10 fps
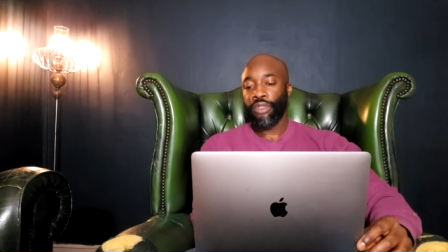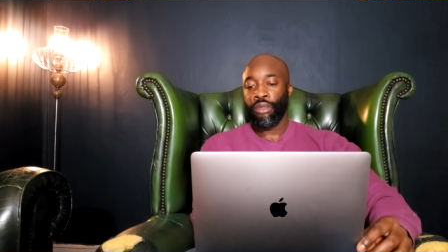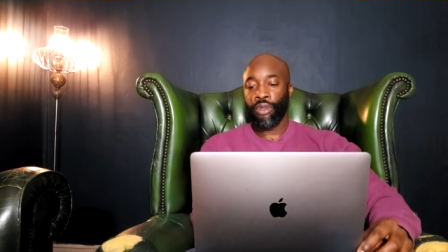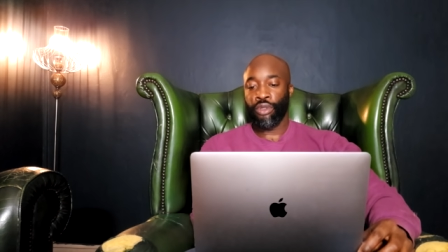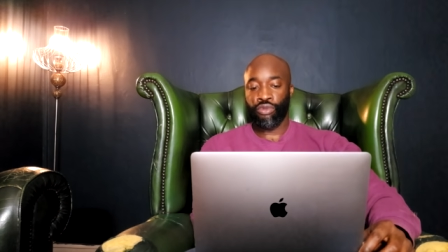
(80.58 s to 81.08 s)

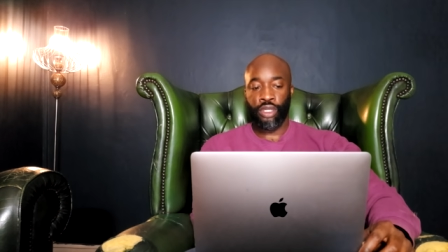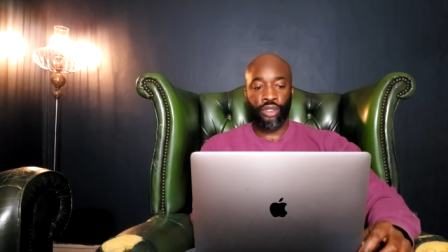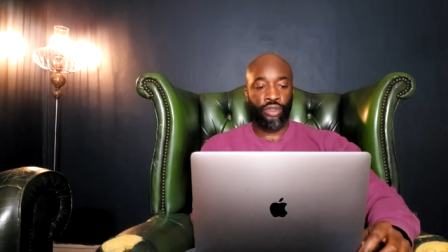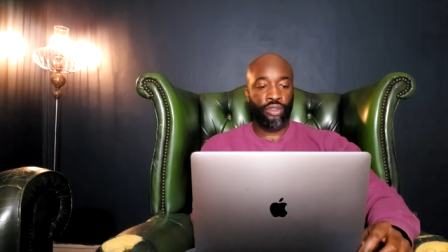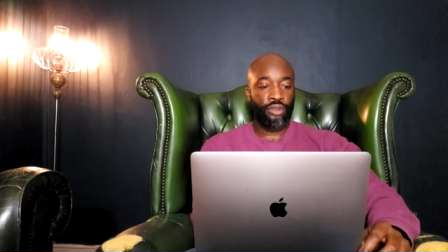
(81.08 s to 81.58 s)
But it was really
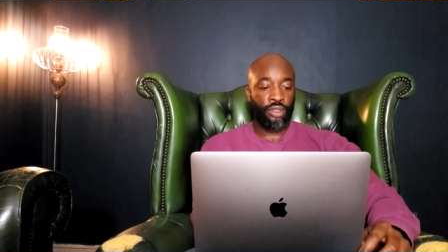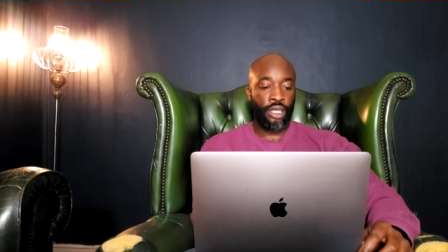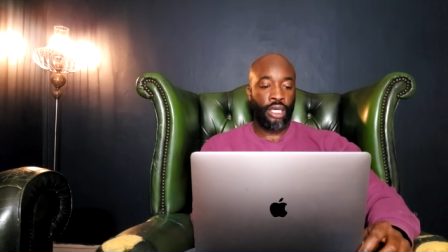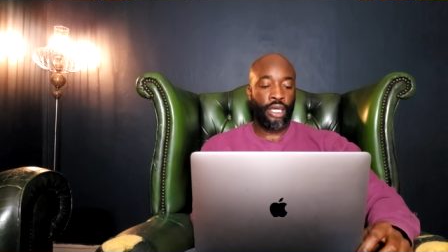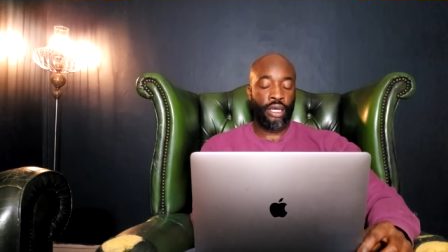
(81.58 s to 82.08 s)
good.
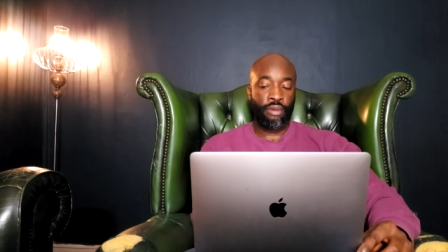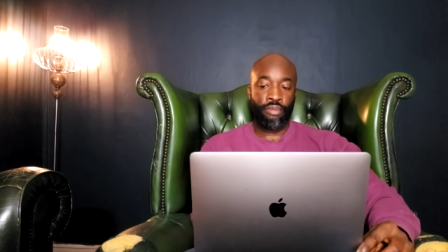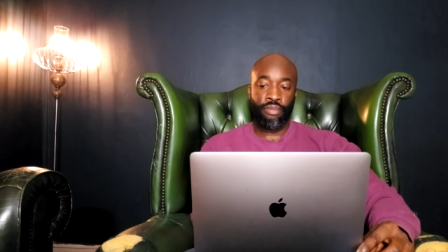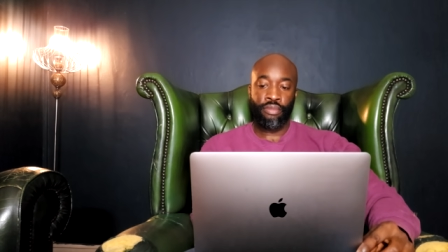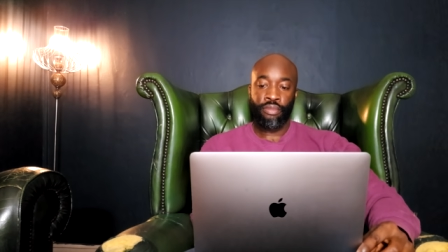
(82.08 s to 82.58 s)

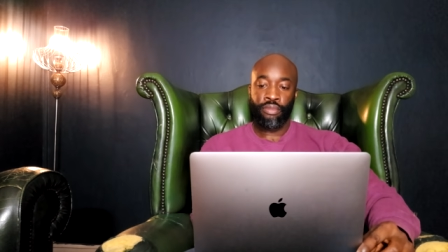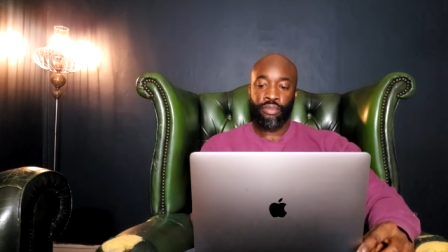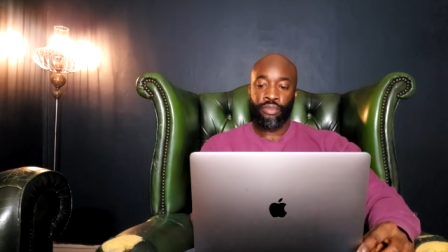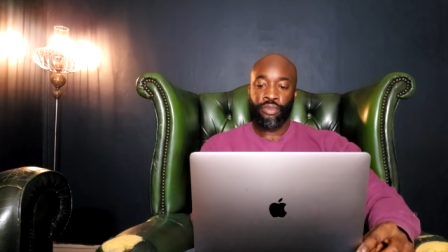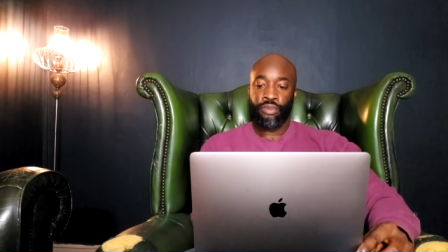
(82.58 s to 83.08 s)
Um,
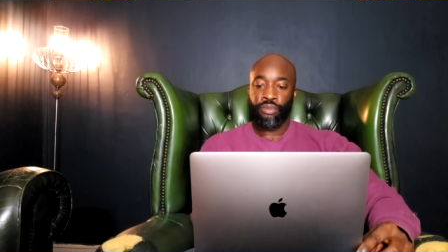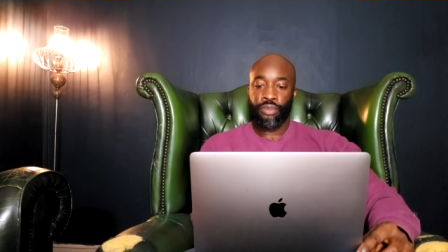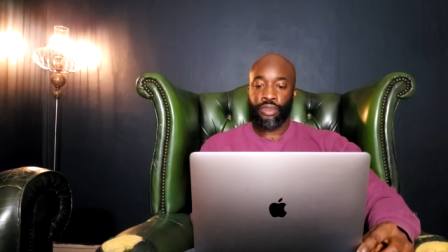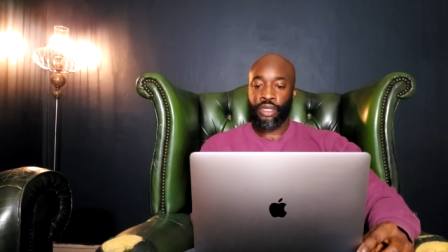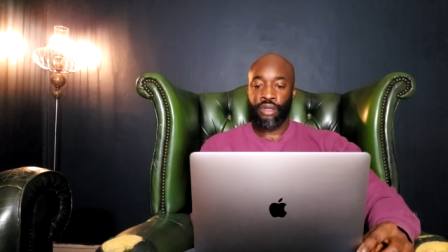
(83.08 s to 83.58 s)

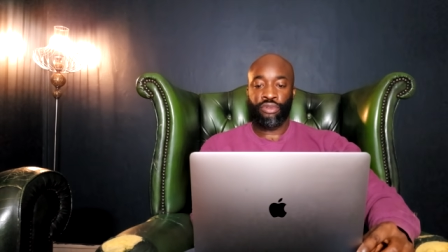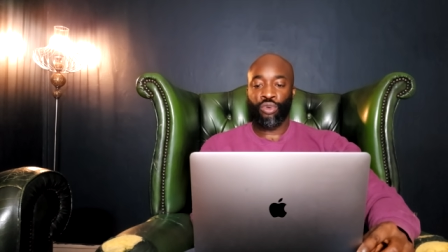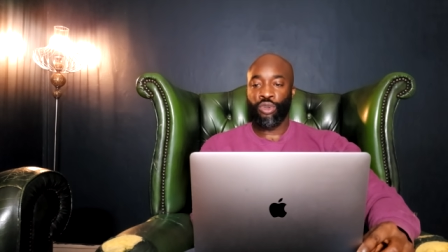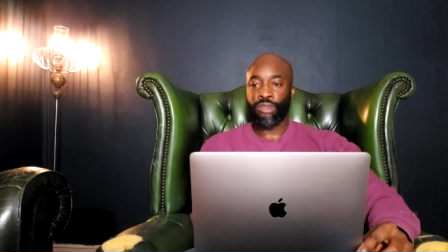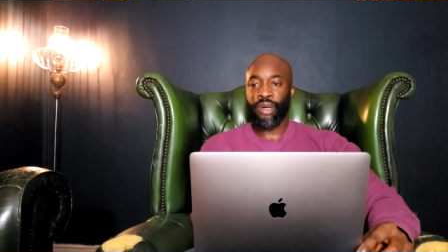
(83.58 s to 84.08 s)
kind of
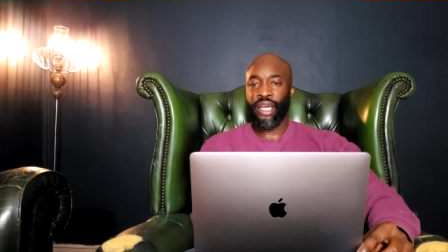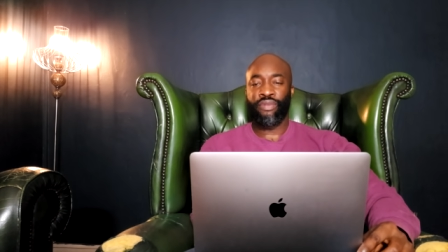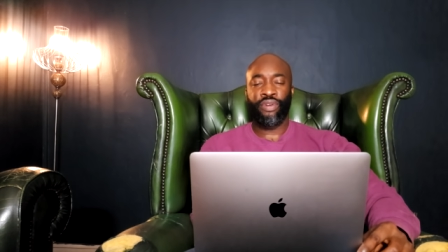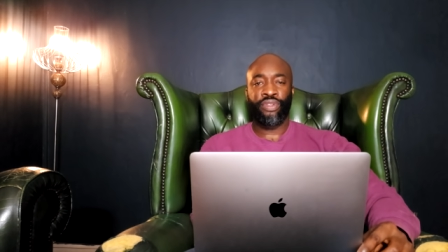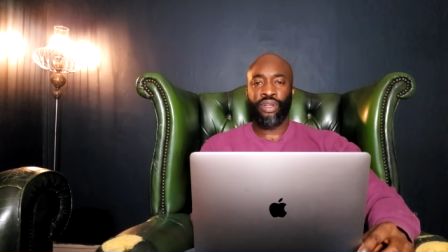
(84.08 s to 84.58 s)
talked about
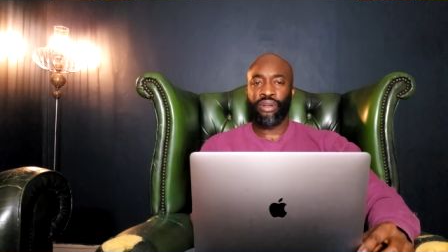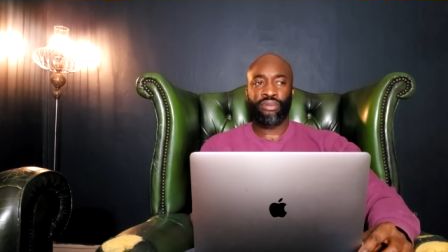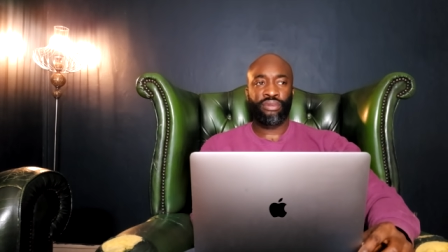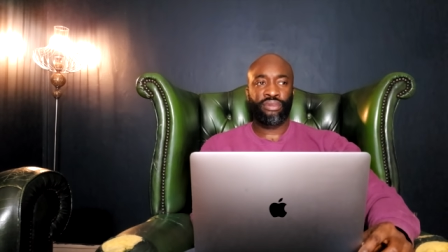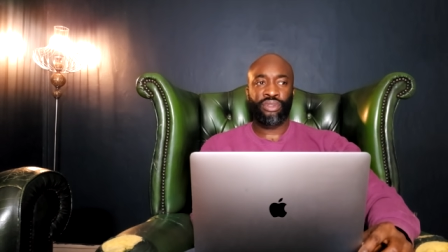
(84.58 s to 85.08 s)
everything,
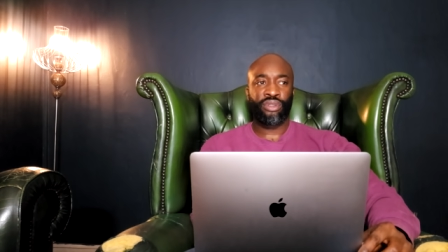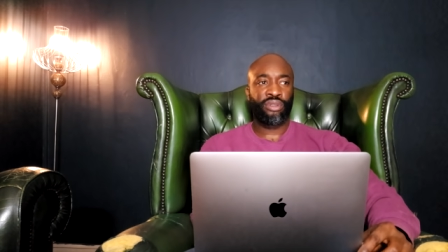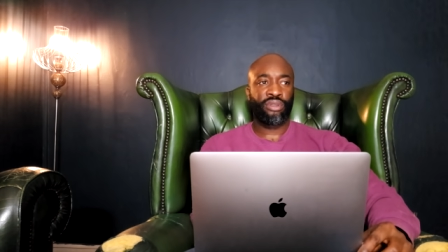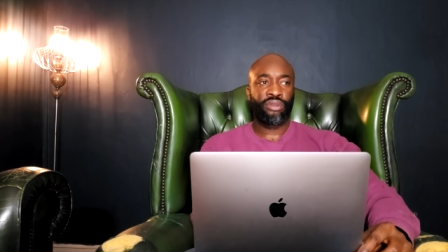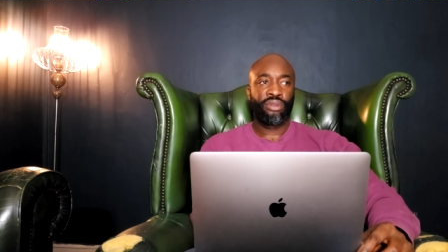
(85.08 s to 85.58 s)

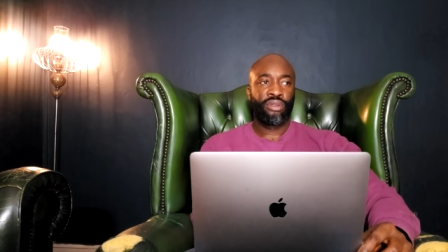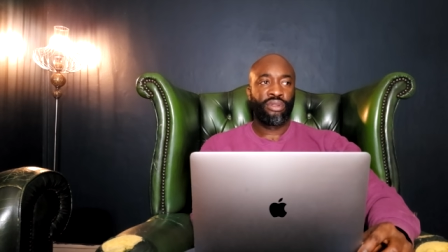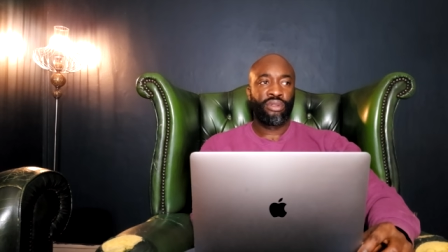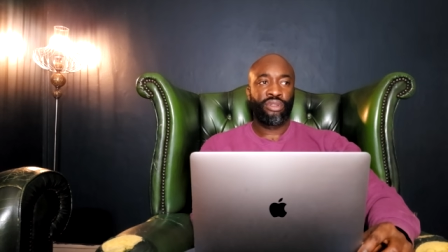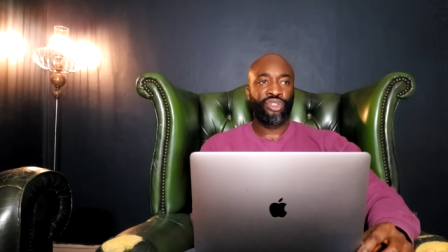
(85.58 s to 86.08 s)
just
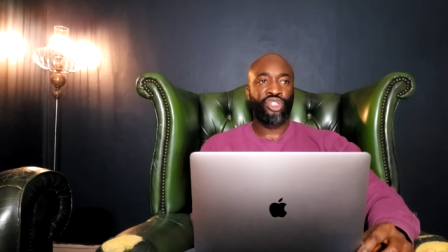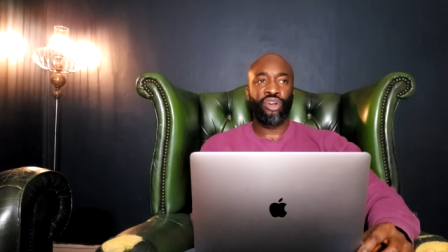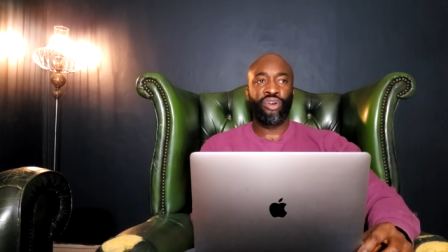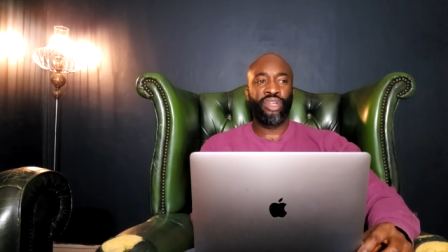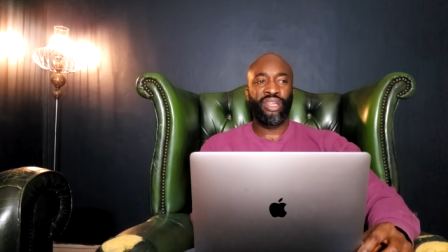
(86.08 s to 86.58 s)
the
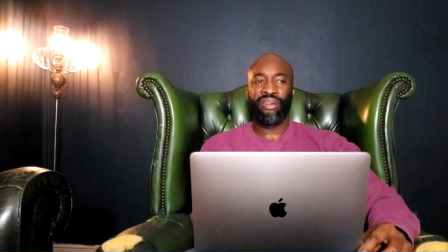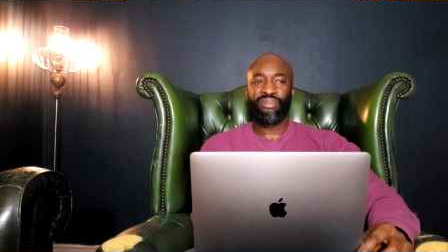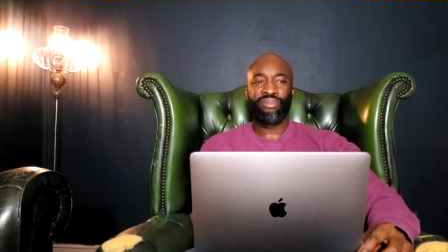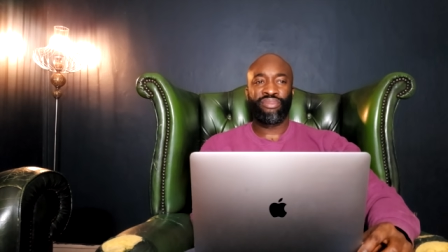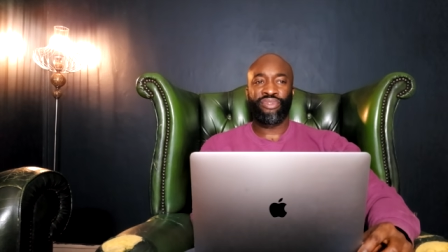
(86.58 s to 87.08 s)
journey
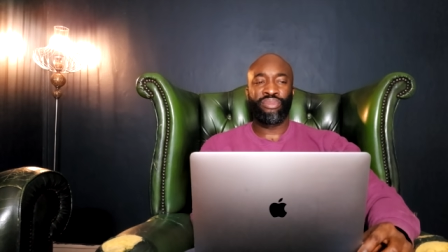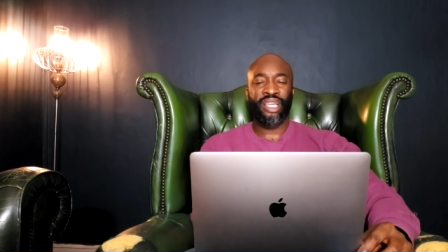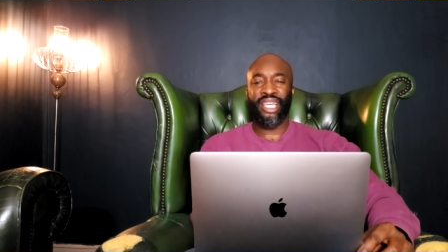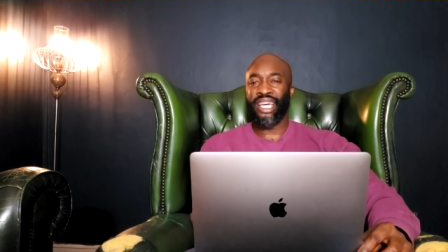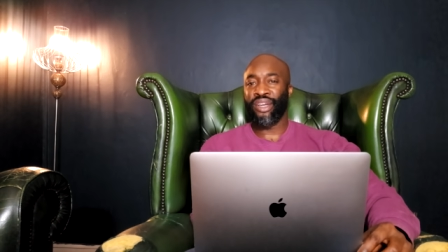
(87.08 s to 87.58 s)
from
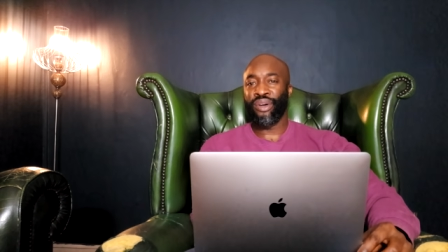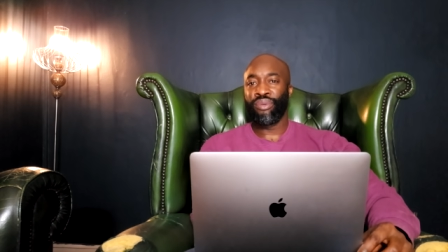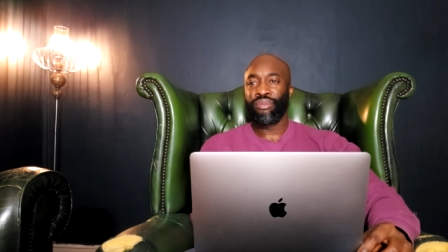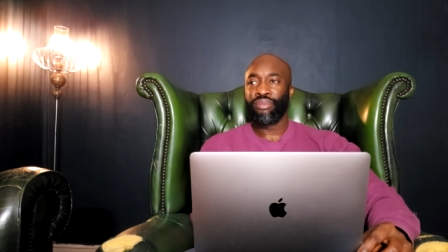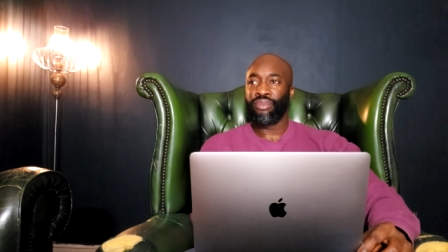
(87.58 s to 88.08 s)
the get-go.